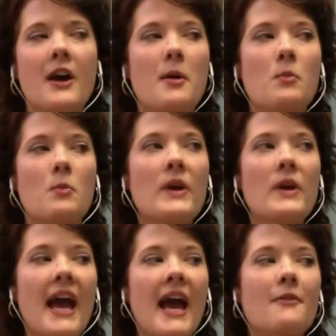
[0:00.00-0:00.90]
We
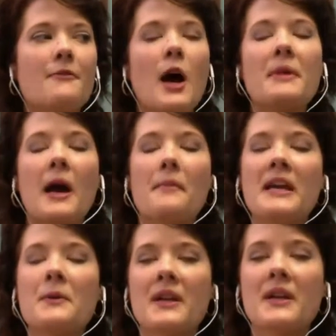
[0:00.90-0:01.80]
have upcoming
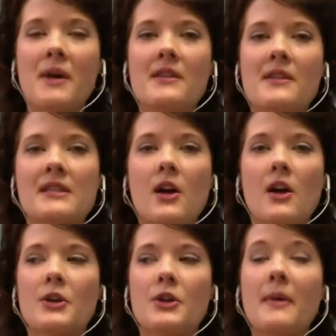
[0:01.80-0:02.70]
in one of the months
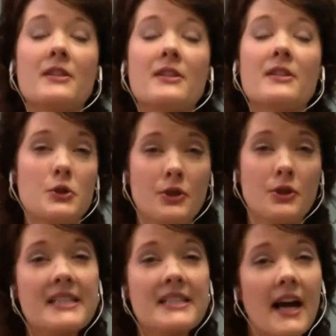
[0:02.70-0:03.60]
learning about social
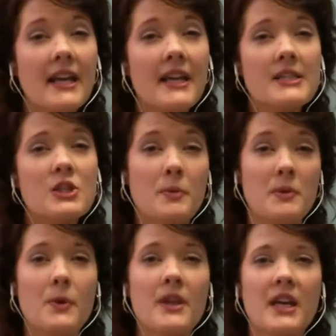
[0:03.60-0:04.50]
anxiety. So
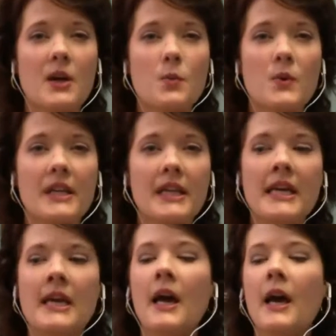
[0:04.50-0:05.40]
people that get really